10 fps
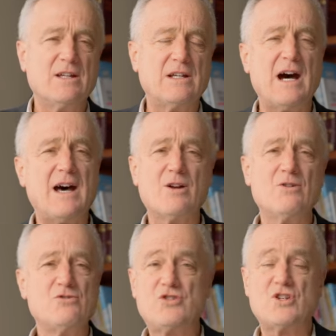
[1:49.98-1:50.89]
God
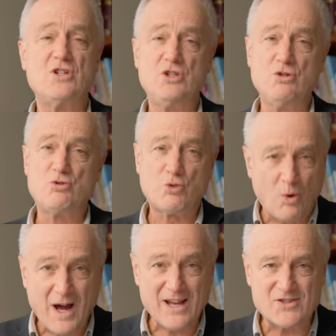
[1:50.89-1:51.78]
owns you
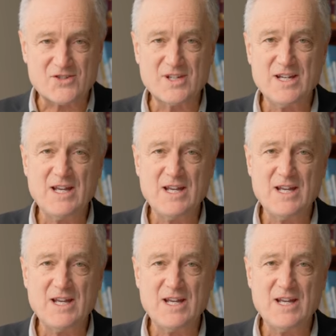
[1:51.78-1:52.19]
twice